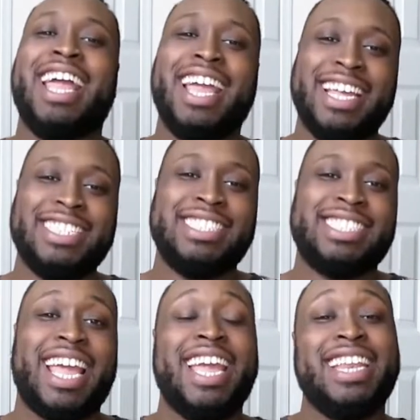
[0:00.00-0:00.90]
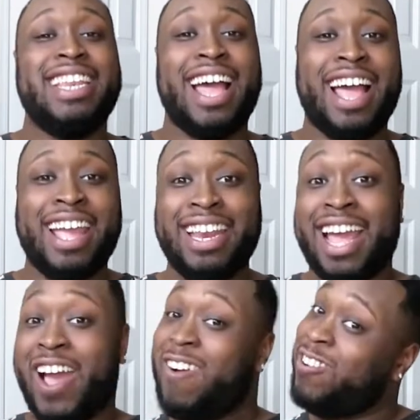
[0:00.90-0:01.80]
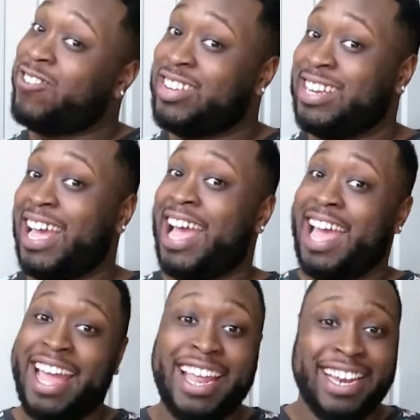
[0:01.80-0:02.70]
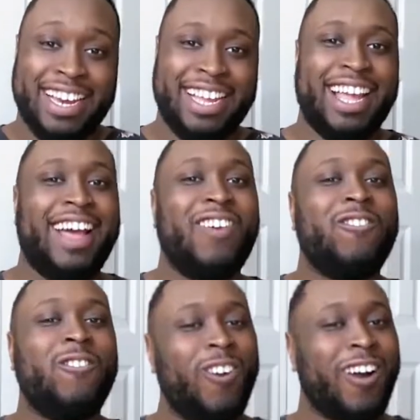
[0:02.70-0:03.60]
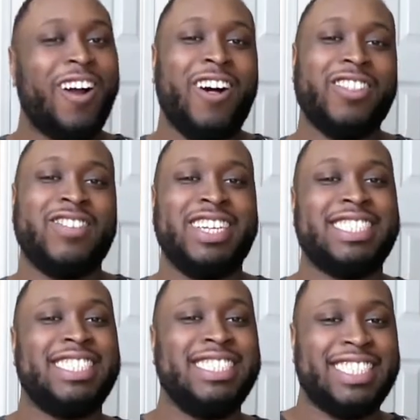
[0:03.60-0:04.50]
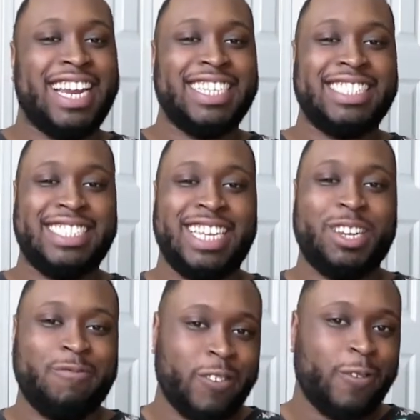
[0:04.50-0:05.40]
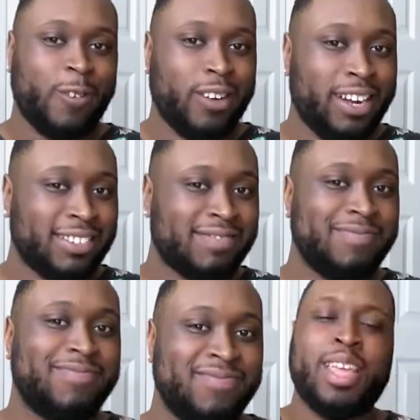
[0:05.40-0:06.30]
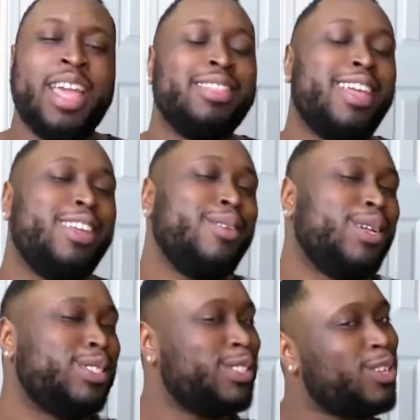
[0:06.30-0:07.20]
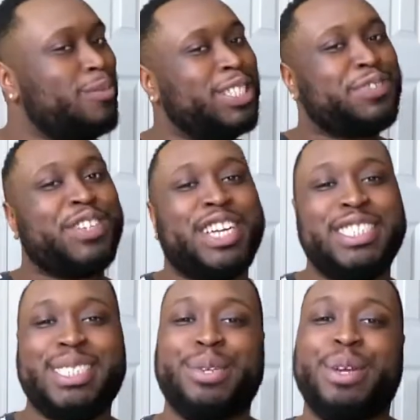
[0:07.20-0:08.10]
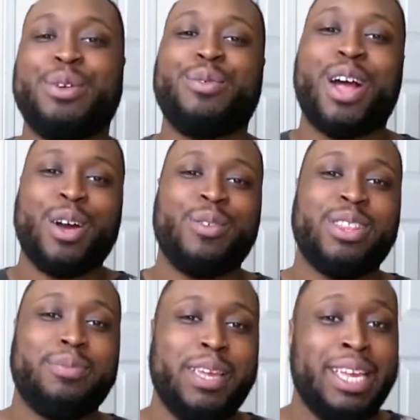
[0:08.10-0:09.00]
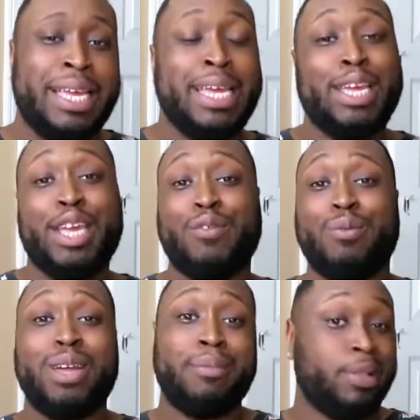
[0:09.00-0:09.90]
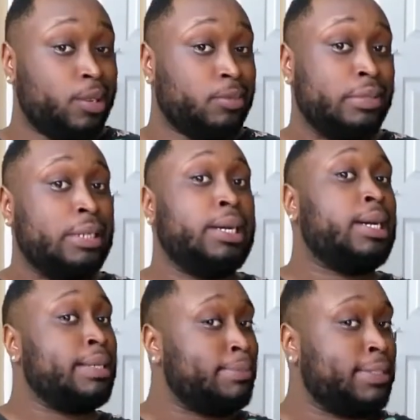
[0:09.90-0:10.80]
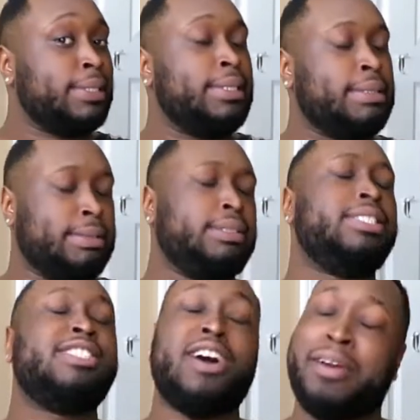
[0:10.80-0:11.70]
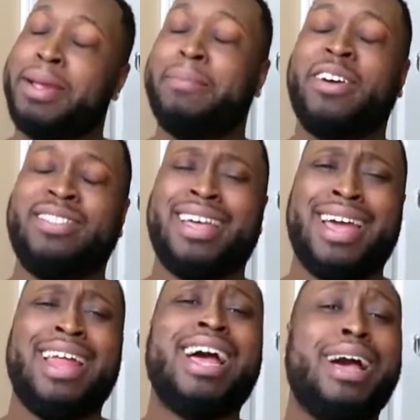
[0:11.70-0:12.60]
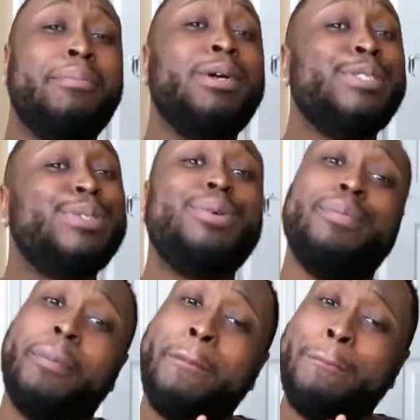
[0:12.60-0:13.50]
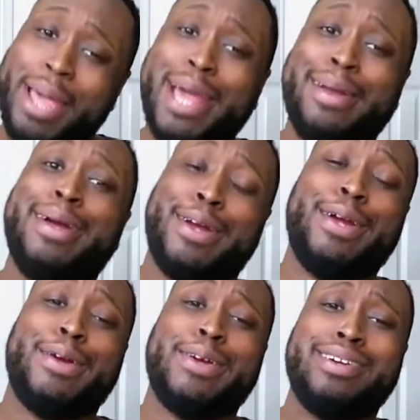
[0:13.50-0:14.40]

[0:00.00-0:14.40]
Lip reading: is a 9 out of 10 for all the reasons that I stated before. Thank you all so much for continuing to rock with me even when I'm a little bit absent. Sorry about that. I'm gonna do better.